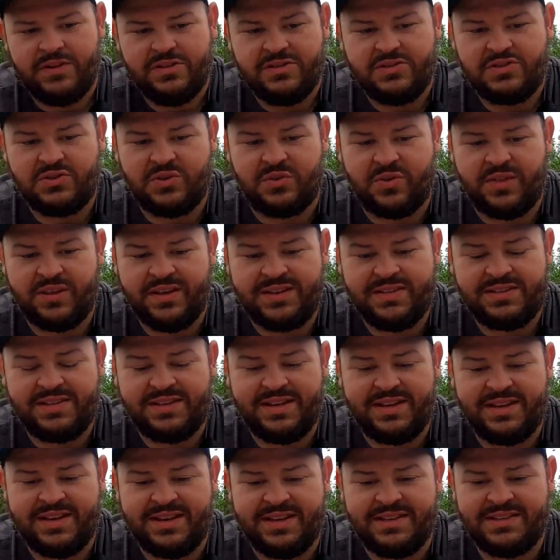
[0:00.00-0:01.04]
So this
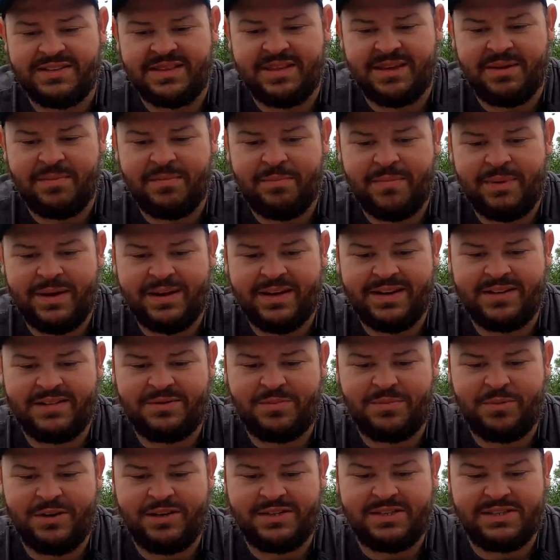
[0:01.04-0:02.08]
thing is the
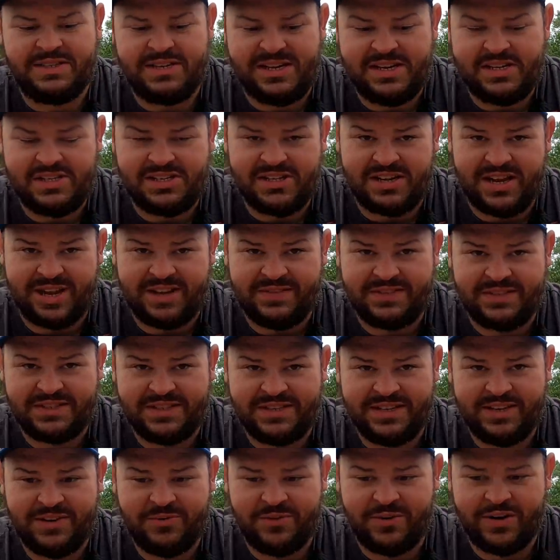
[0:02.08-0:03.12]
biggest presentation I've
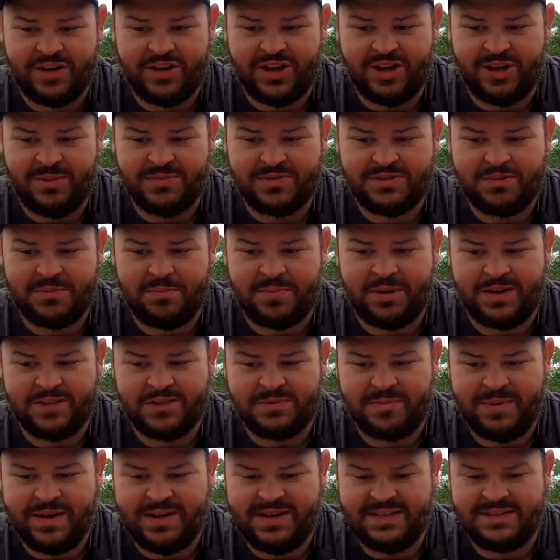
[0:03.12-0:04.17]
seen when it comes to
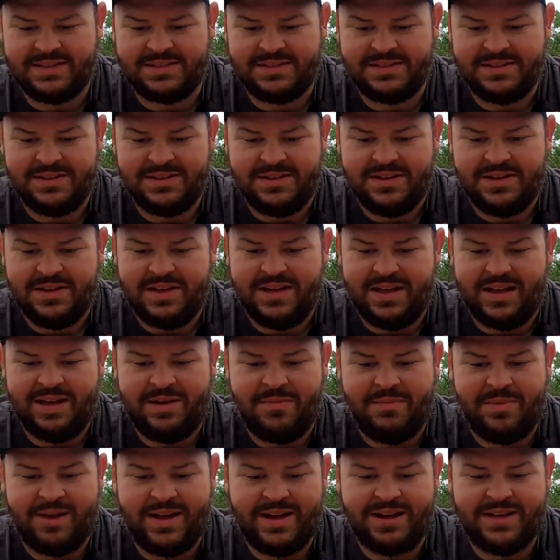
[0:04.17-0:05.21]
buzz baits.
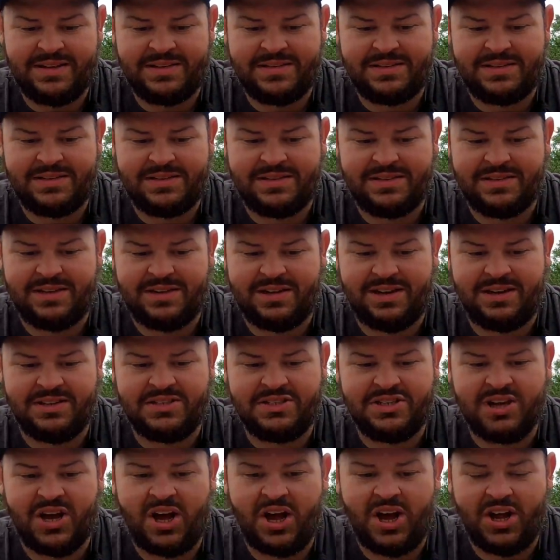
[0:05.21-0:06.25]
It makes a
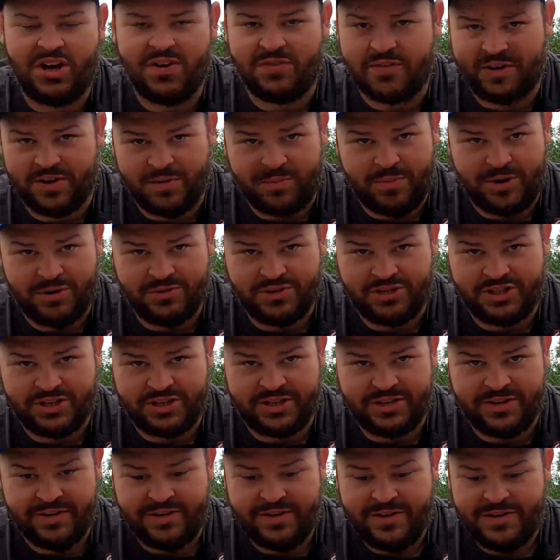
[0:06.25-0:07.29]
ton of
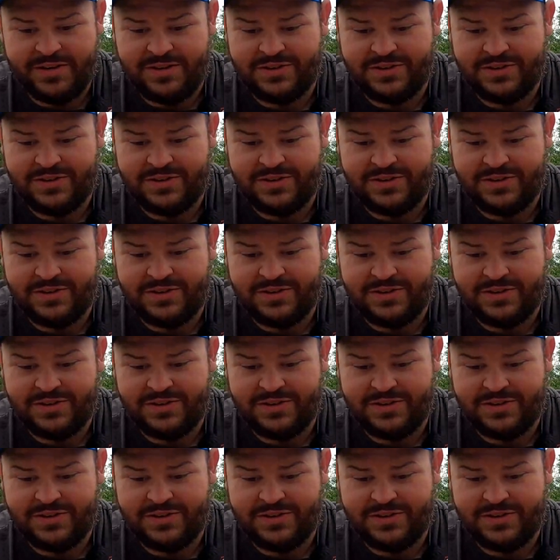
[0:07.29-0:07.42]
commotion.